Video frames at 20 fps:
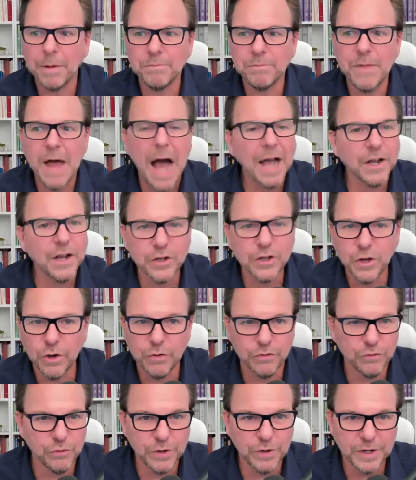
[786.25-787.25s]
I'm not going to
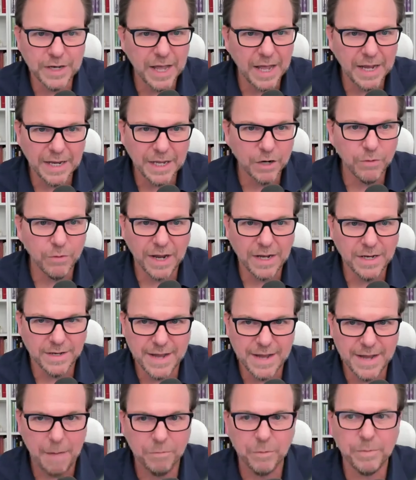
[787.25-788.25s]
go through it in any great
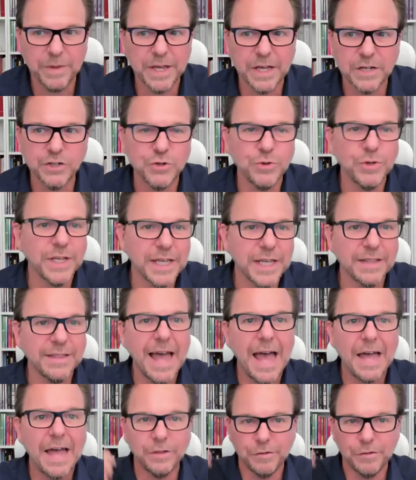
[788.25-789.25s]
depth because you can
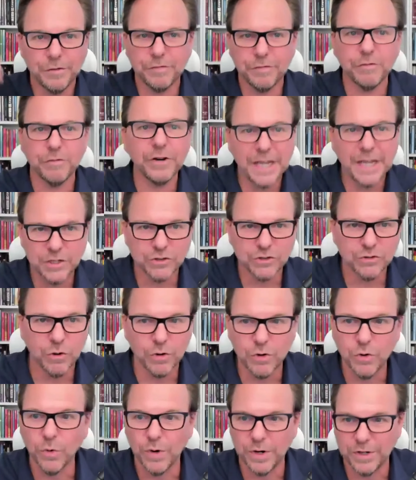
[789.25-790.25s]
get that in the free
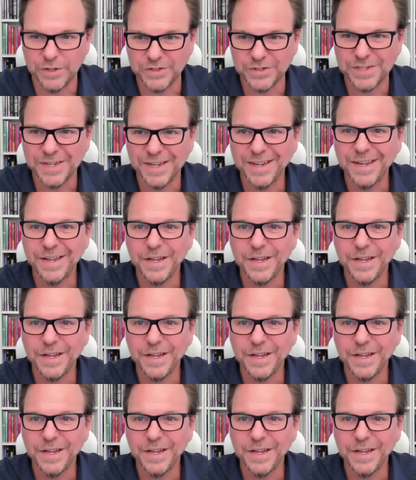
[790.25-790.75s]
intro course.